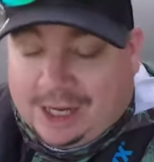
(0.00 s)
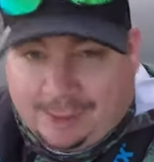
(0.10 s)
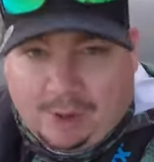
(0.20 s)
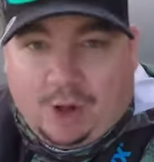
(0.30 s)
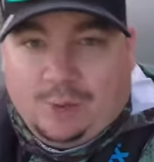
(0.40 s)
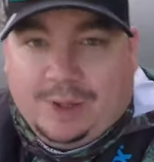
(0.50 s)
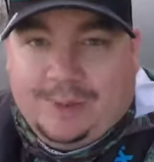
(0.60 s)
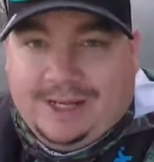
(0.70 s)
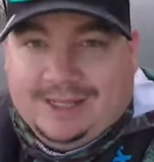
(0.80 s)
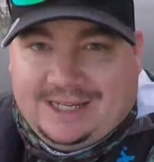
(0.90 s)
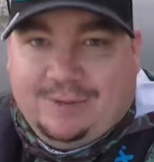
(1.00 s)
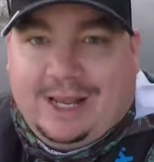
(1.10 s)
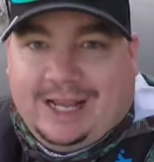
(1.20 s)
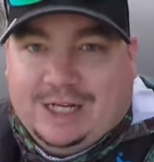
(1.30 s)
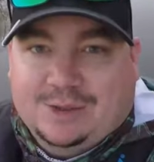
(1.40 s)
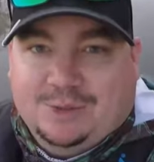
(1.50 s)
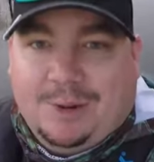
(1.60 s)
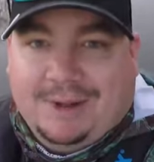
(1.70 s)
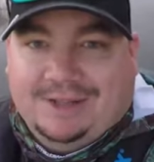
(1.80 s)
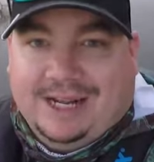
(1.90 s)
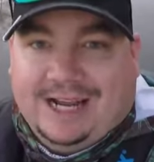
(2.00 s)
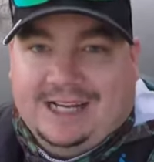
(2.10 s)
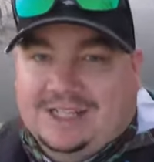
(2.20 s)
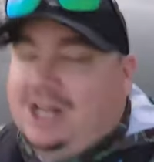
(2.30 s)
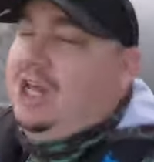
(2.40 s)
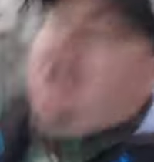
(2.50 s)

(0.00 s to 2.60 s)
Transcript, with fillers: come along with me, see if we can't catch some smallmouth today, guys.